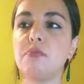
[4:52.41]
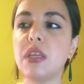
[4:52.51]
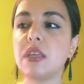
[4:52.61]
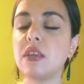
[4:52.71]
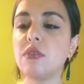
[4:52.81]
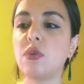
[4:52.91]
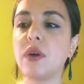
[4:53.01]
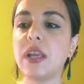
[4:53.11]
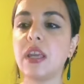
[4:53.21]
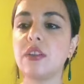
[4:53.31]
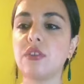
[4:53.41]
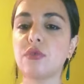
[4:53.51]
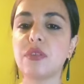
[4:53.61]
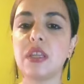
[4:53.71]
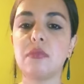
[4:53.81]
making you quite
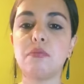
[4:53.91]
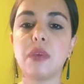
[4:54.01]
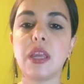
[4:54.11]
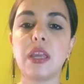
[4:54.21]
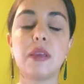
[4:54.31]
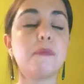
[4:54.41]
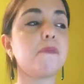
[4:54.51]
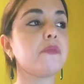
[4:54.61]
angry in May.